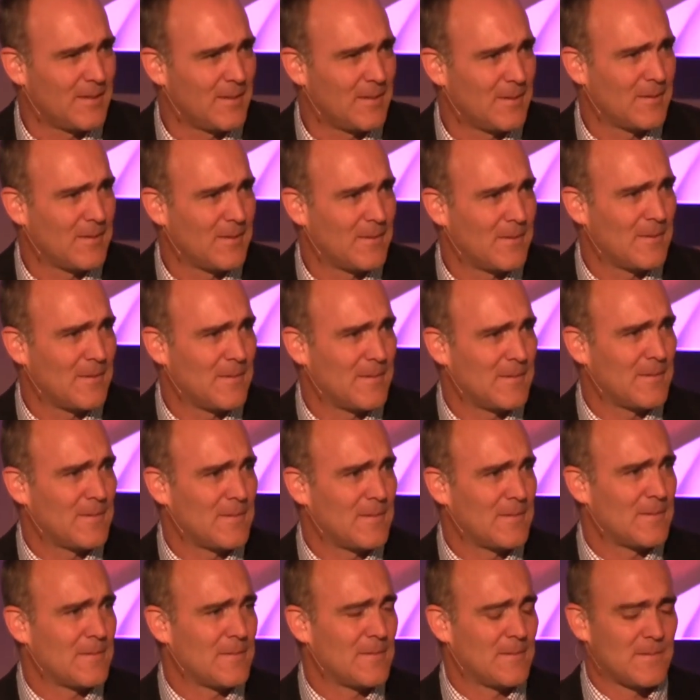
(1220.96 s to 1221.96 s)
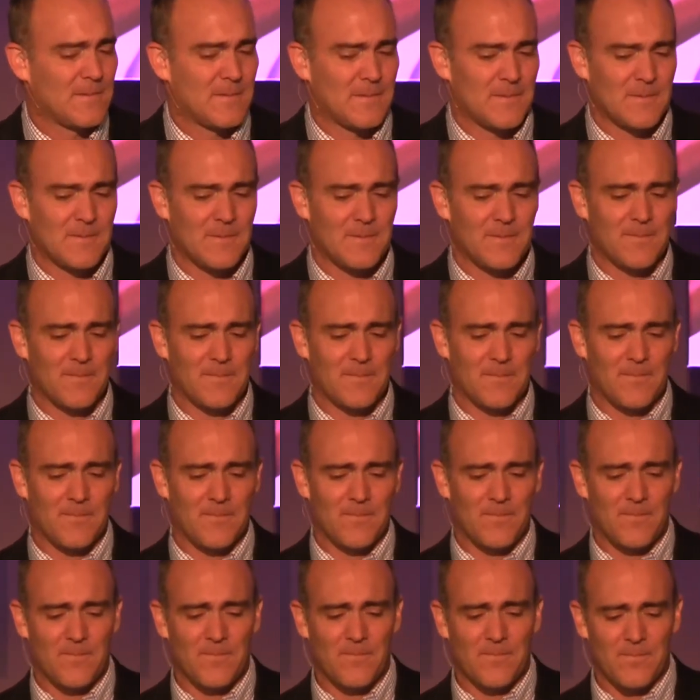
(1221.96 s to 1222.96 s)

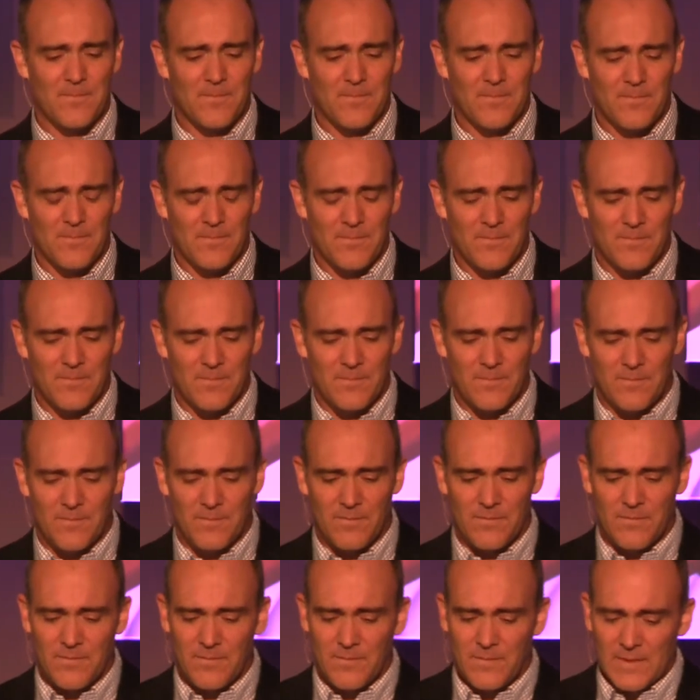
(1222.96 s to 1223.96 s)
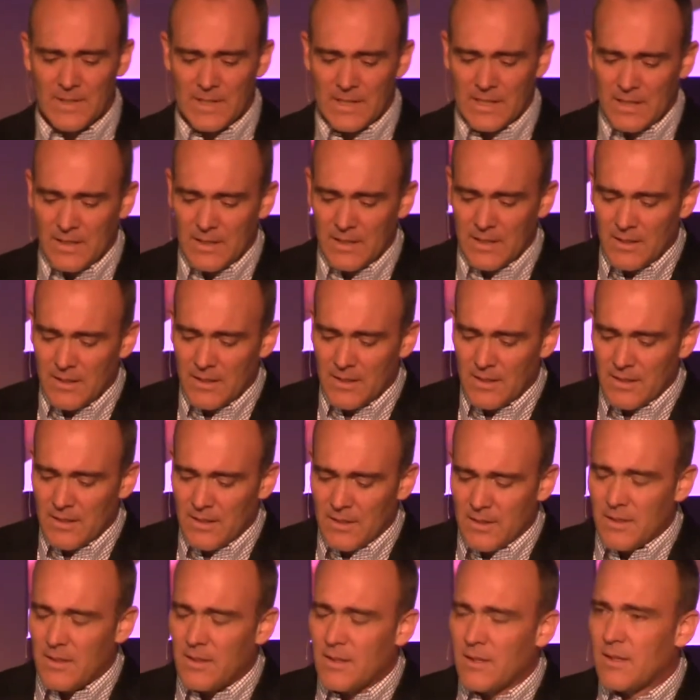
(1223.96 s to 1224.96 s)

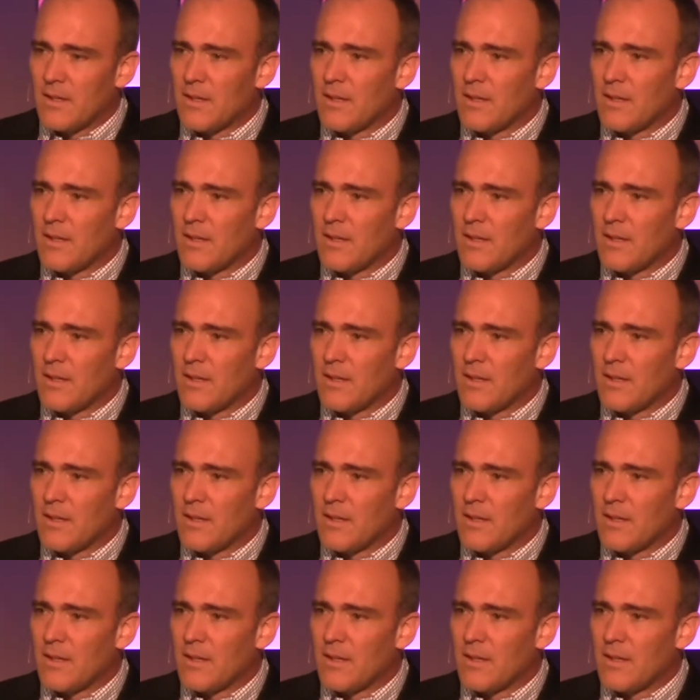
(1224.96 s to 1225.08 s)
No one is speaking in this clip.